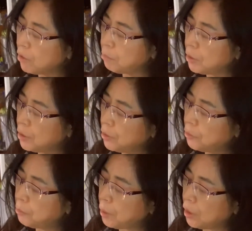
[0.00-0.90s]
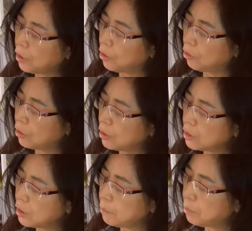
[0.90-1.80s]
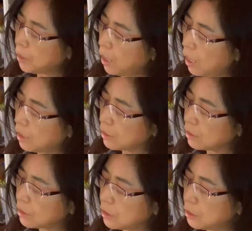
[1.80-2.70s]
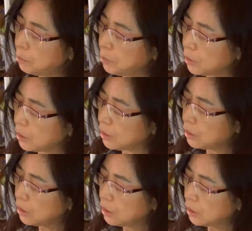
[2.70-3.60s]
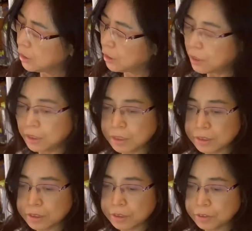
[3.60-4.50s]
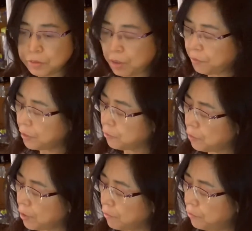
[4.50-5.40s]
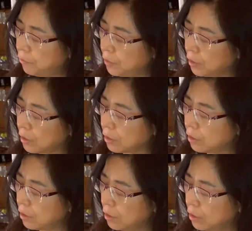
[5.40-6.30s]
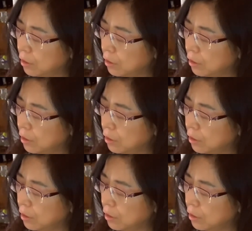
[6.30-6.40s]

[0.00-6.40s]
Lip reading: medial malleolus and behind the tibia, and roughly 1 finger,